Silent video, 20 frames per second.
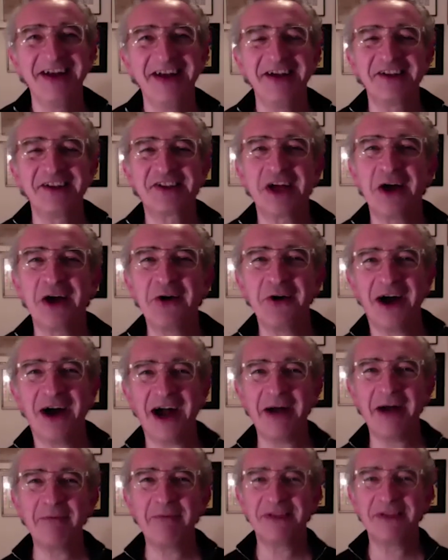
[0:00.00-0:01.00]
So
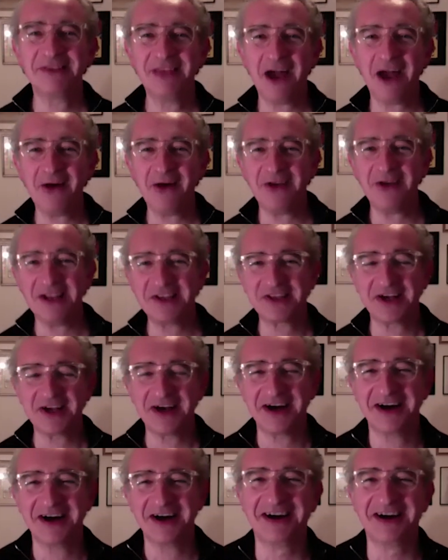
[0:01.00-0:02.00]
um, oh. no, it's a
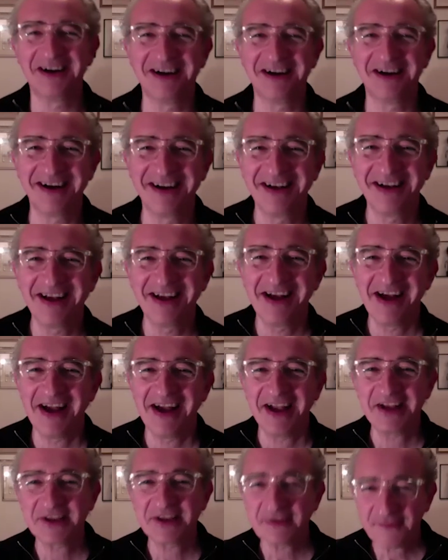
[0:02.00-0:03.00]

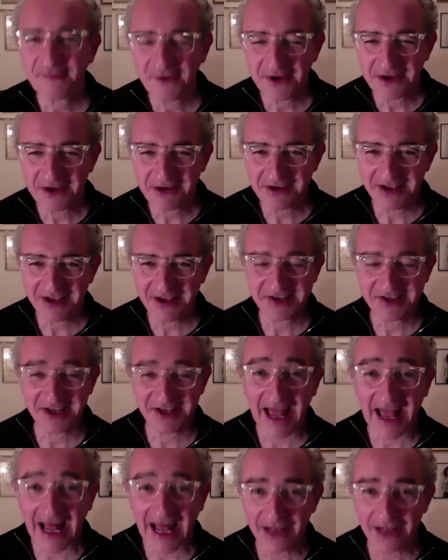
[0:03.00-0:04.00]
it's a photo, it's an
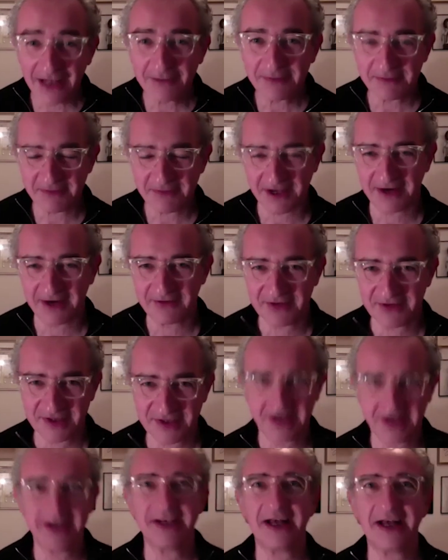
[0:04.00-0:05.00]
album cover,
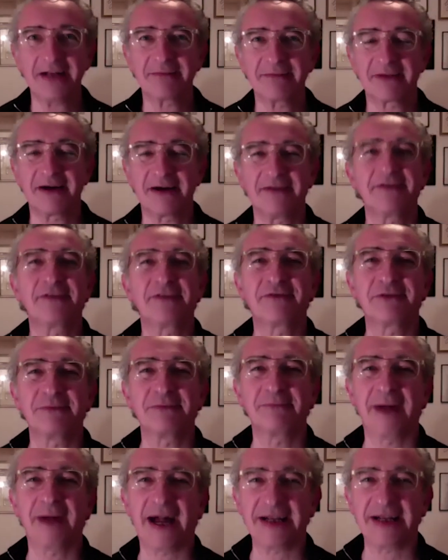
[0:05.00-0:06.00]
signed album cover from
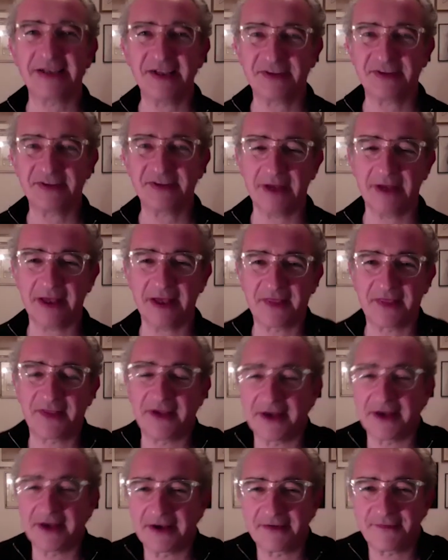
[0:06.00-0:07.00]
Patti Smith,
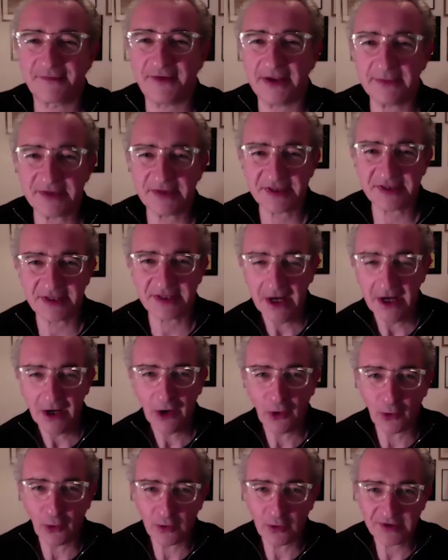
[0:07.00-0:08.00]
uh, famous
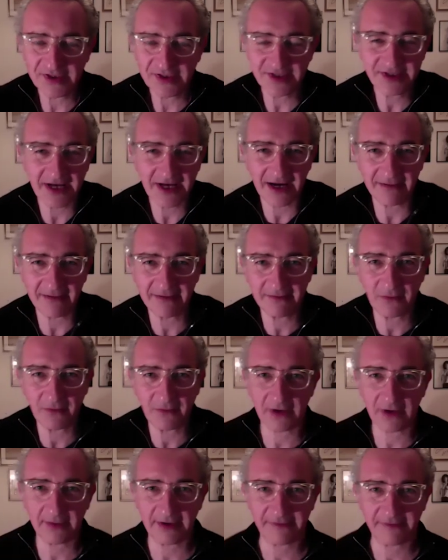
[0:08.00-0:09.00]
Horses album,
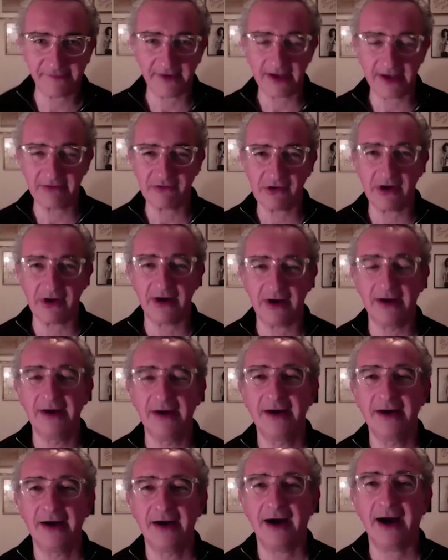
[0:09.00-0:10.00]
one of my favorite
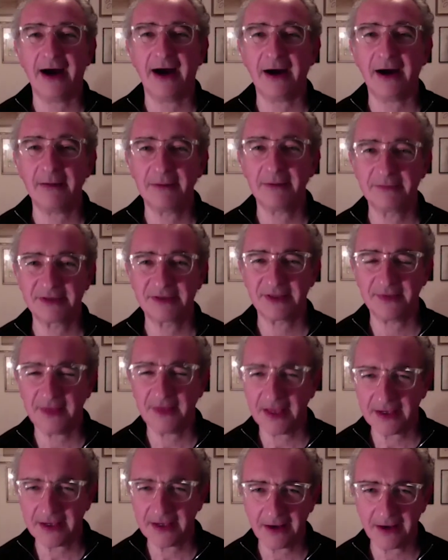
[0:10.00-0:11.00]
albums. And
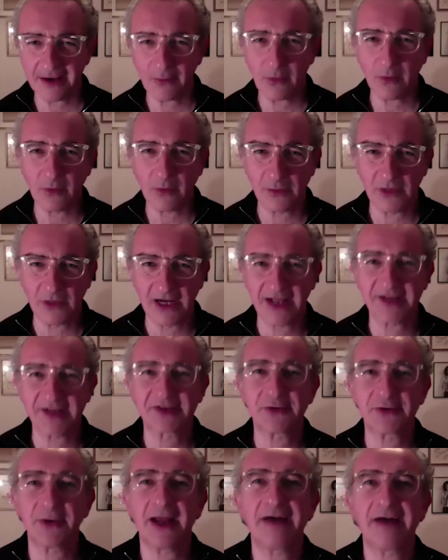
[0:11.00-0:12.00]
then uh, well, what else
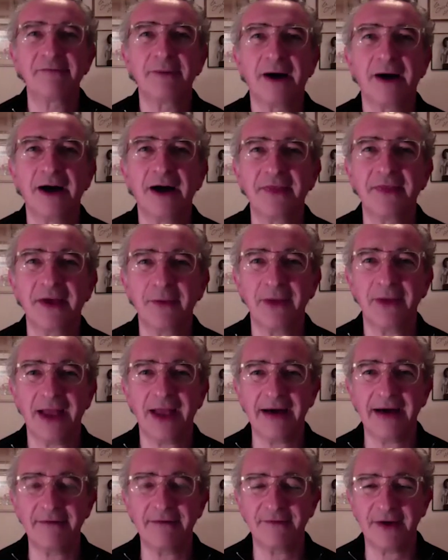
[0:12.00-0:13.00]
do we have behind there? We
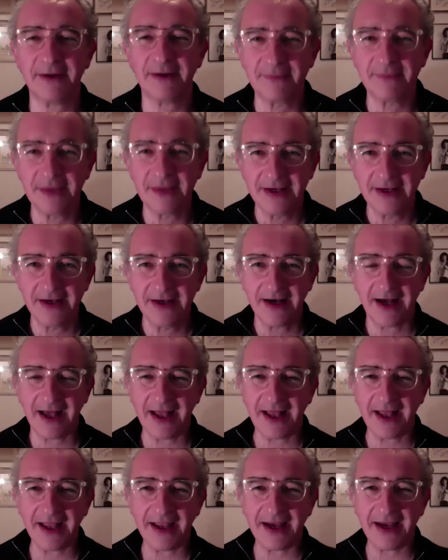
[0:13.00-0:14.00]
have um,
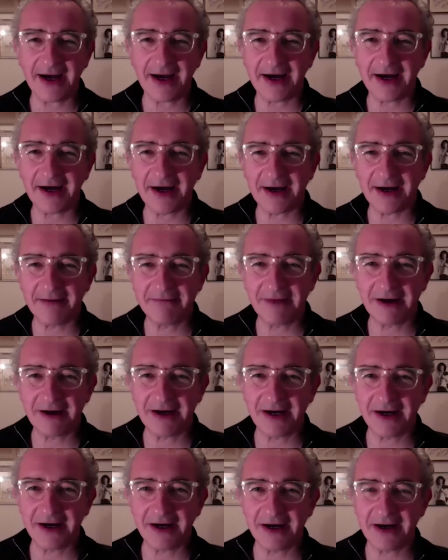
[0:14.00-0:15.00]
a, uh,
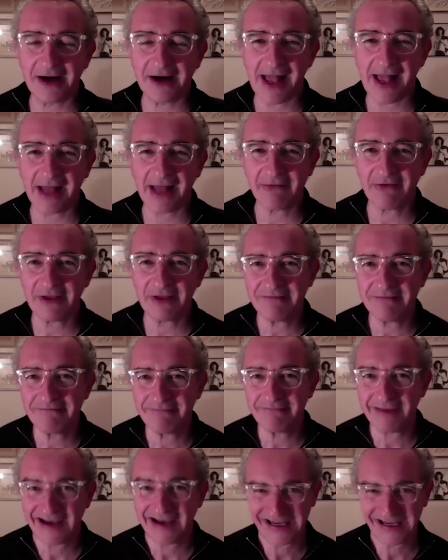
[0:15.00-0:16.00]
a, a Henry
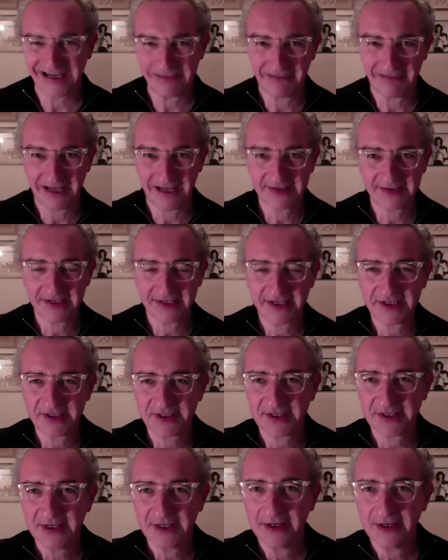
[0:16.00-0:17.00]
Ma
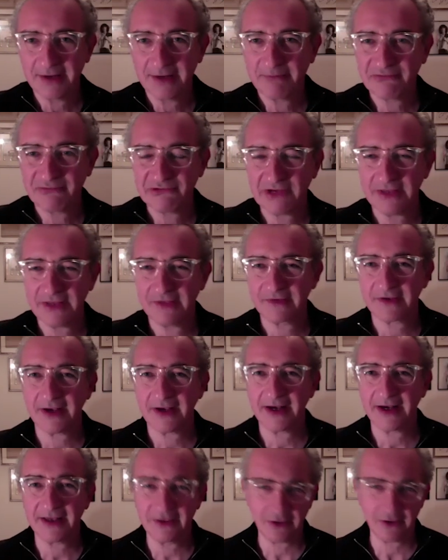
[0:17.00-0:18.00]
Matisse print,
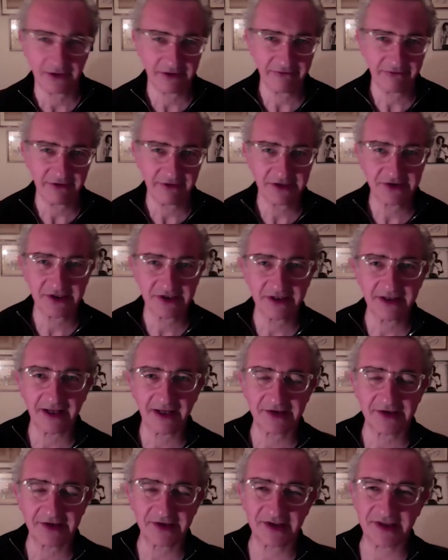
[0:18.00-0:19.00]
uh, not an original,
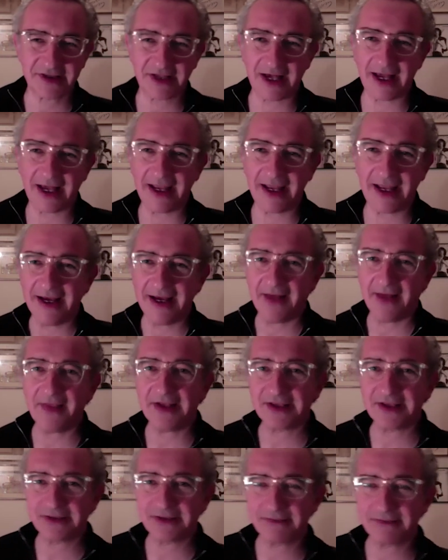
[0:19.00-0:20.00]
I should say, and
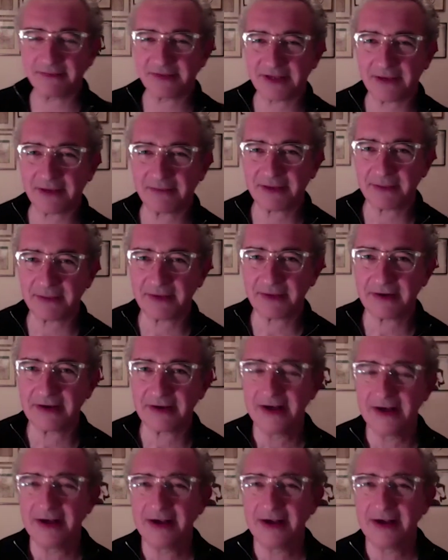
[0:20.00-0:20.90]
then some some something.